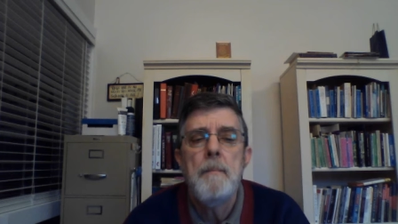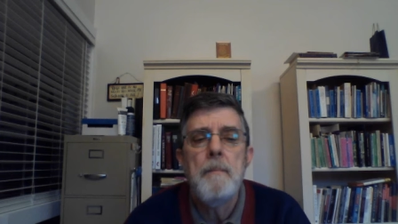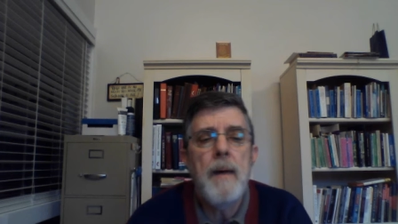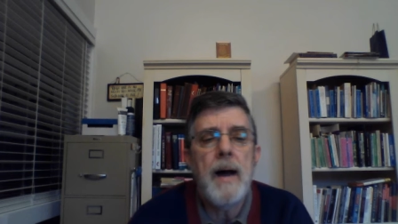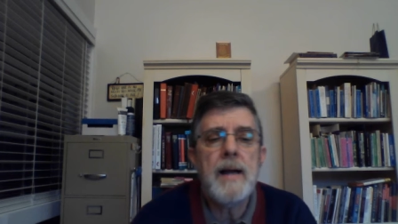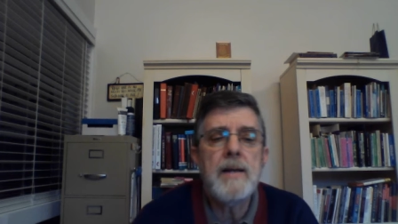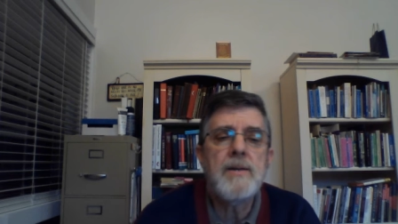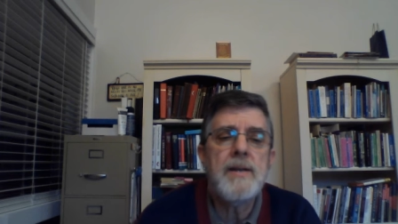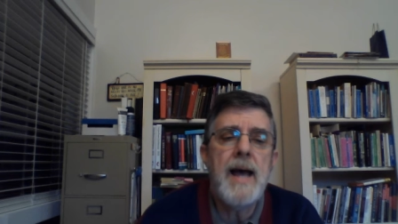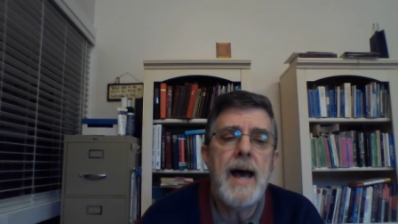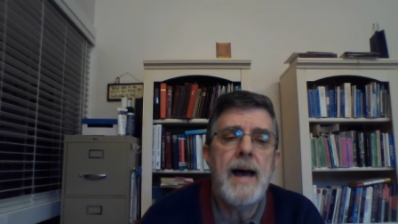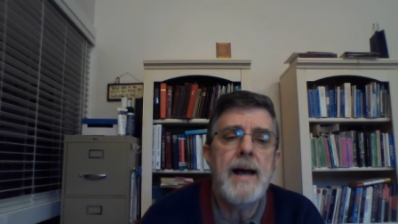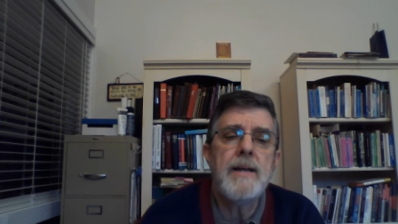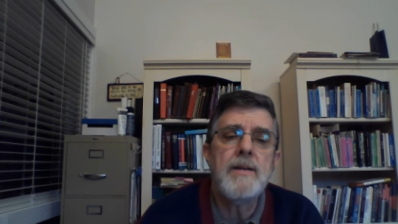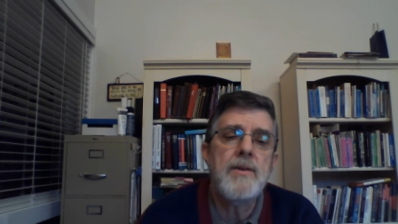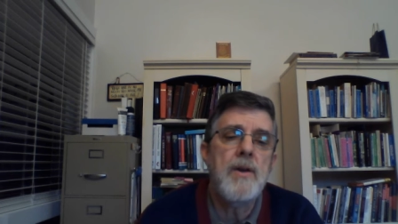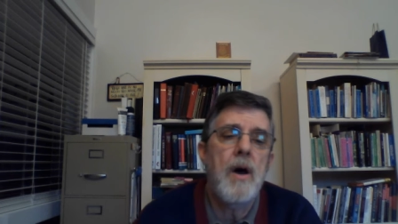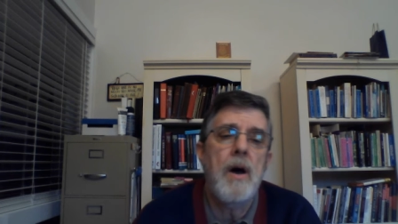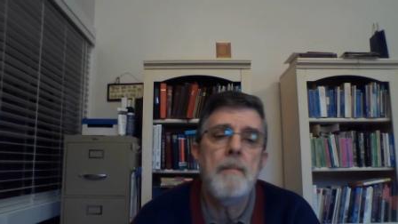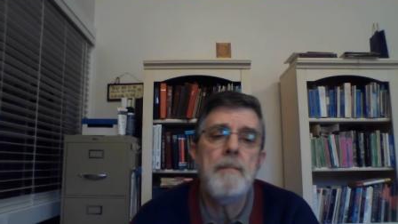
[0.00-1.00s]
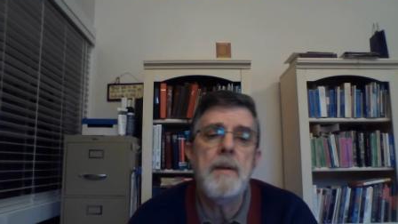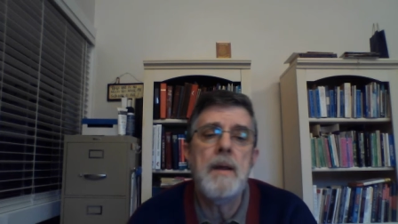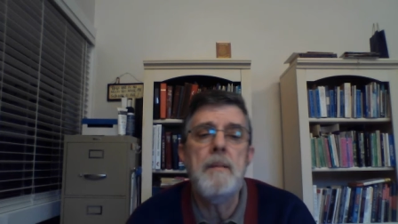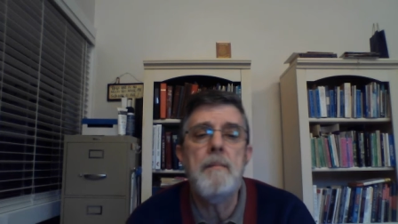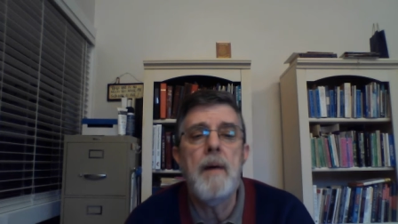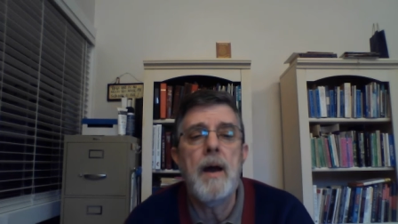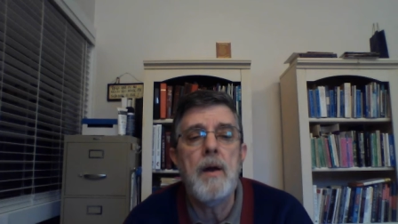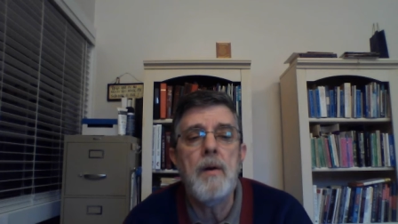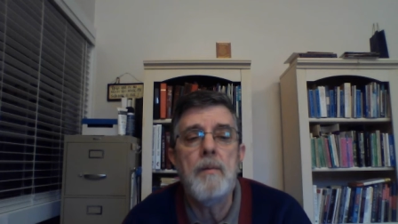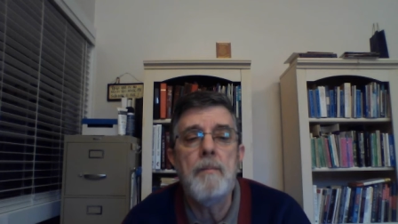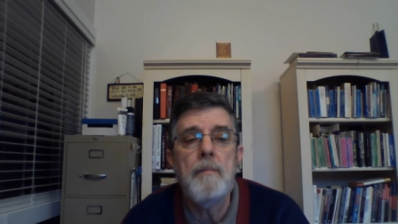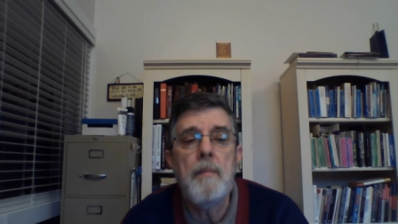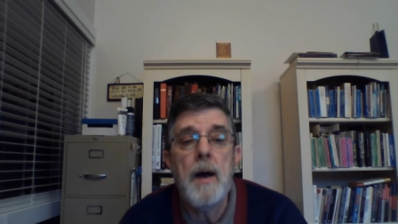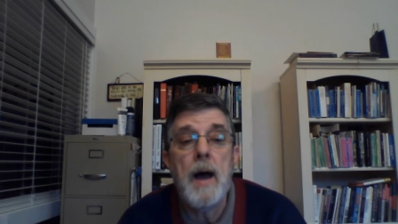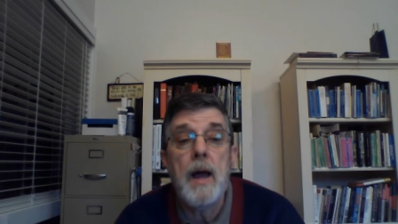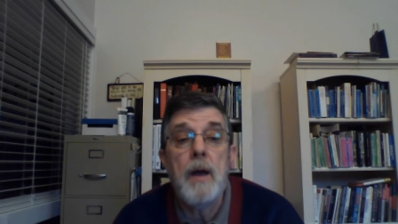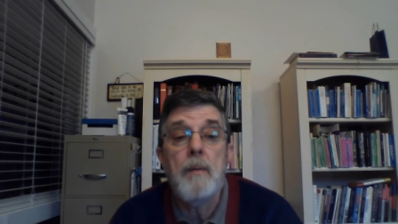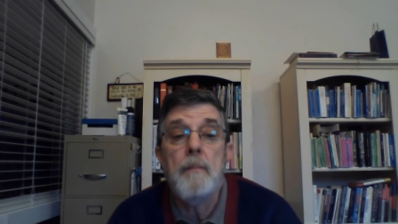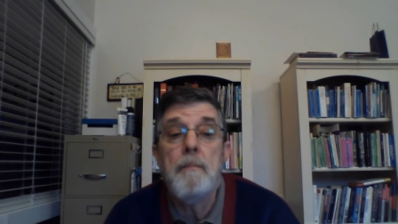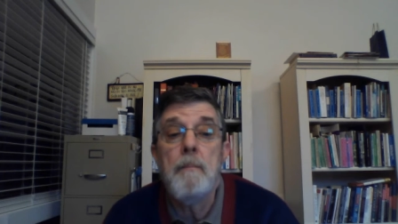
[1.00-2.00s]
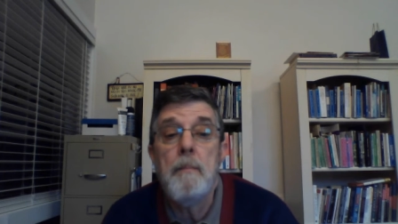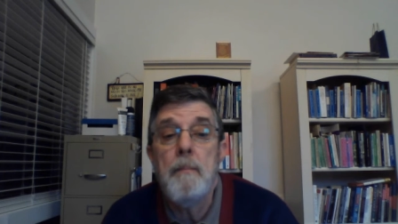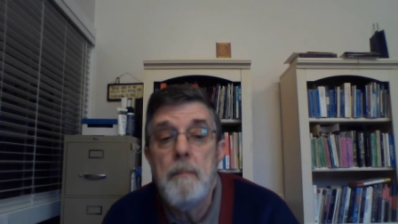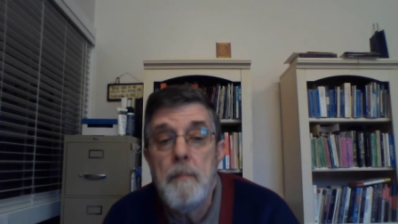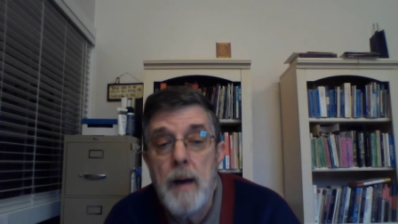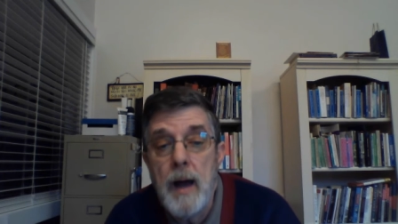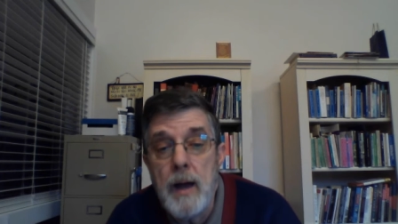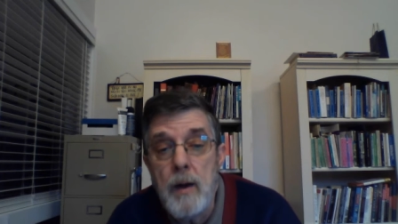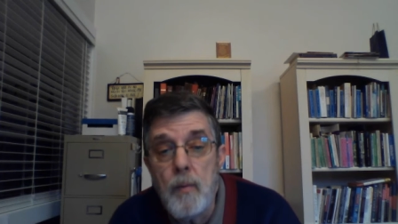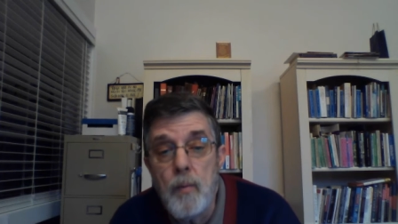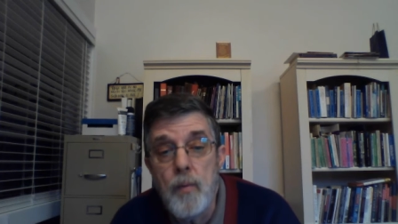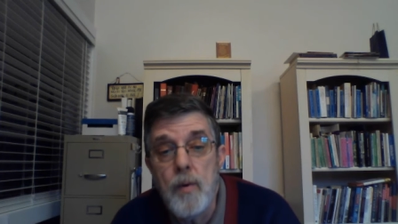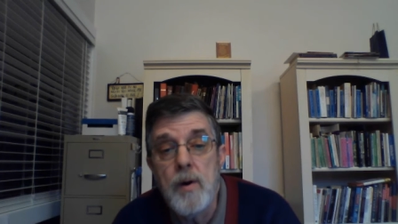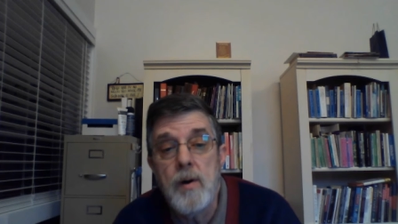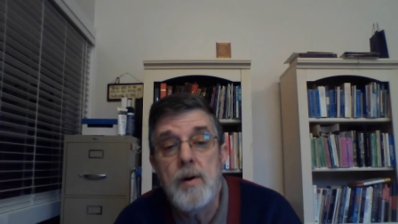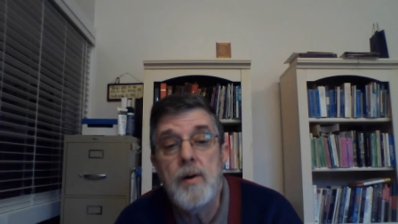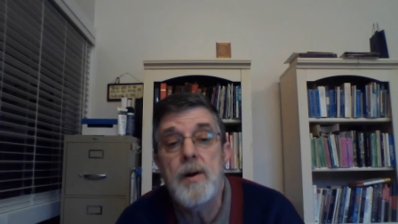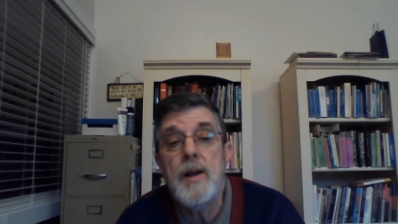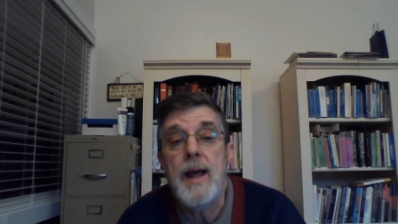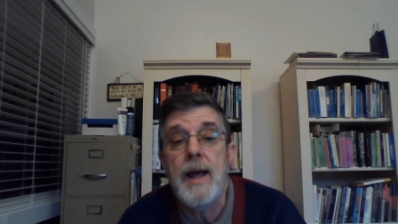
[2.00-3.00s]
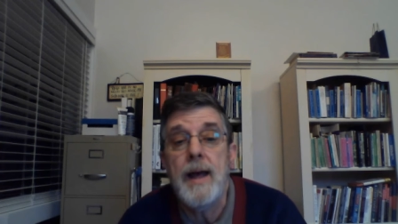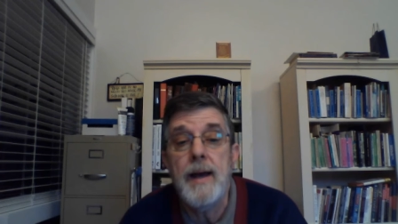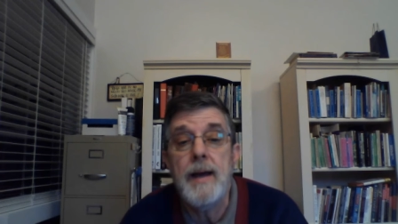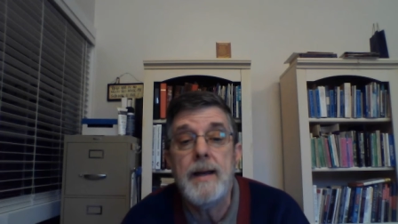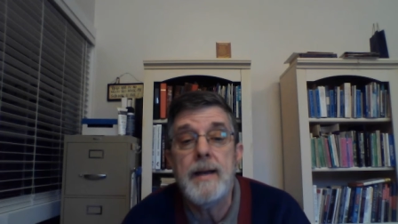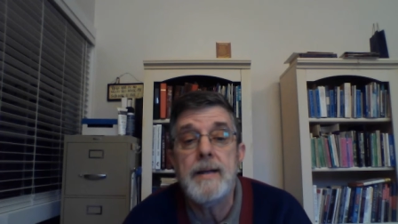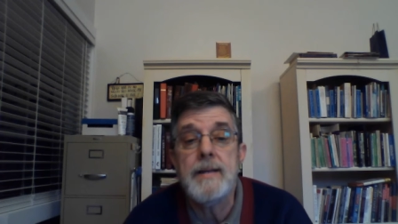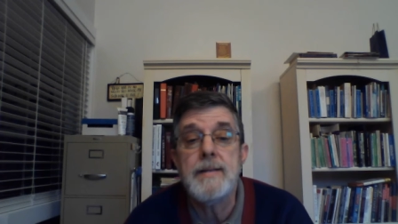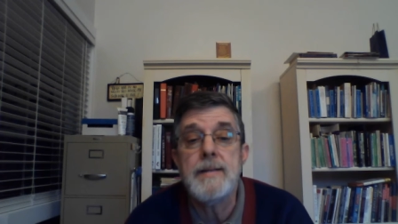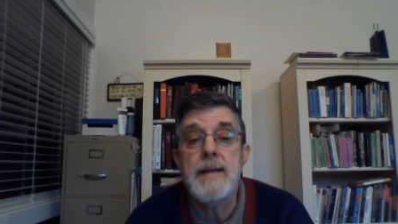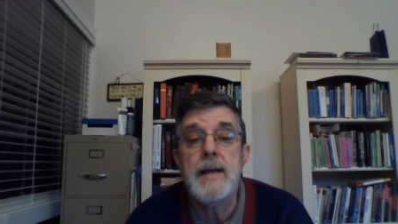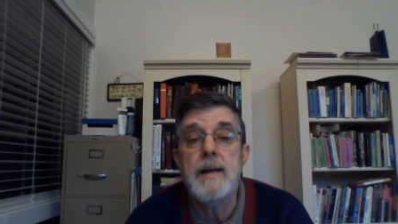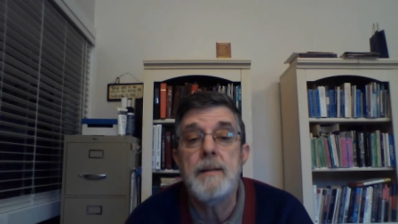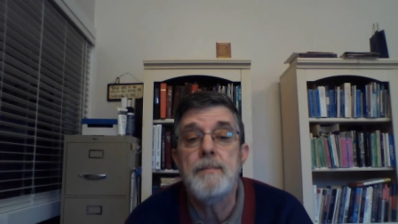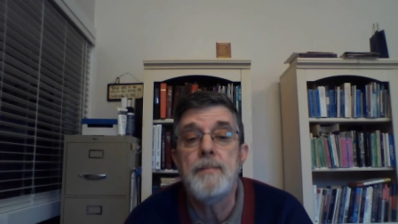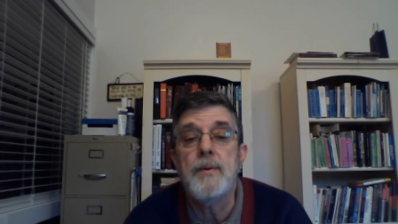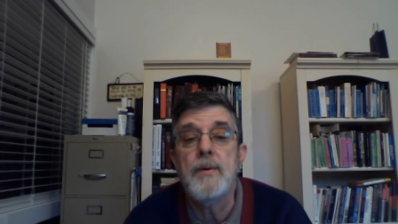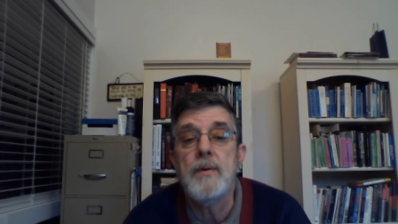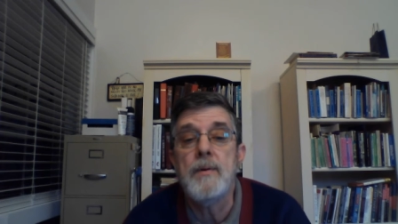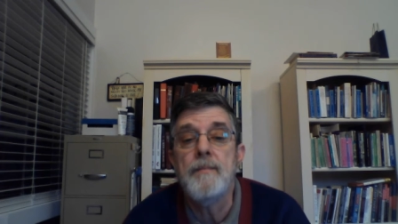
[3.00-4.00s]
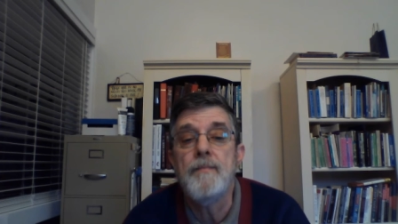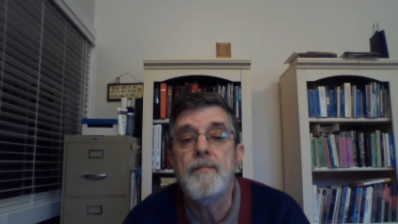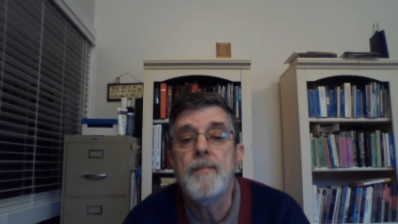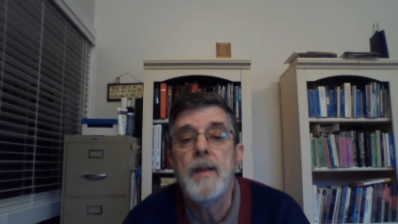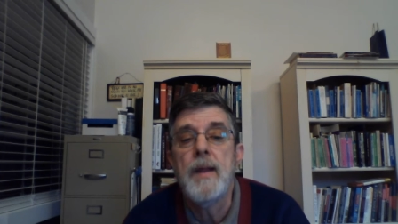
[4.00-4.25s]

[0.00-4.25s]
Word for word: My dad taught me my, by, by word and example